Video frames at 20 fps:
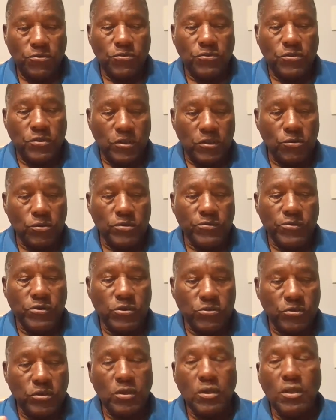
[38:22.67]

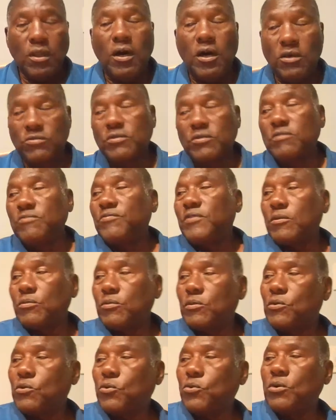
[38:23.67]
university lost in federal
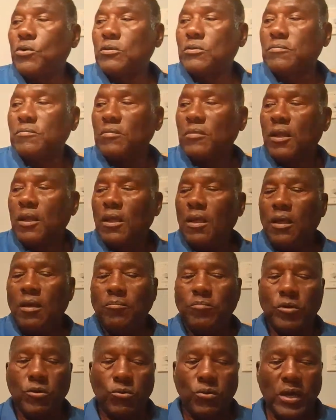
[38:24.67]
court.
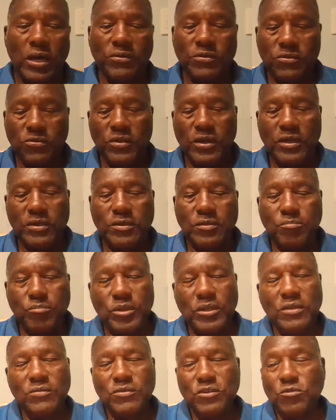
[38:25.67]
Right. But rather than
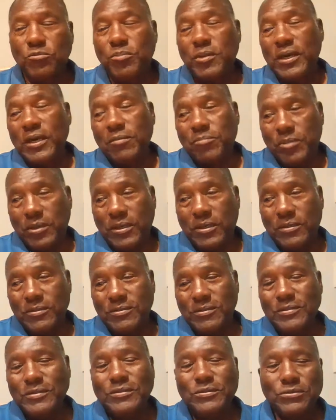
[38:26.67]
admitting this black man
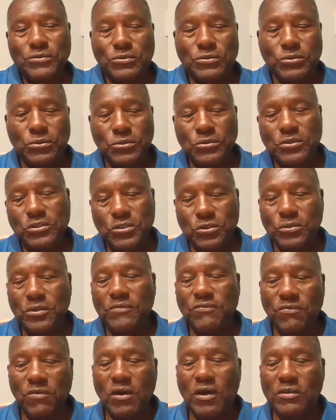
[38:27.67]
to the
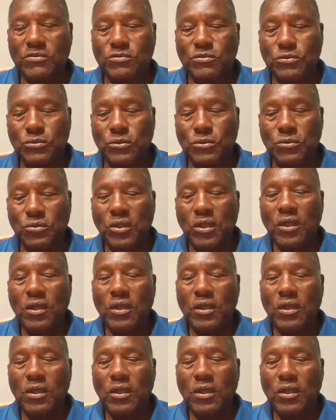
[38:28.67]
UF Law School,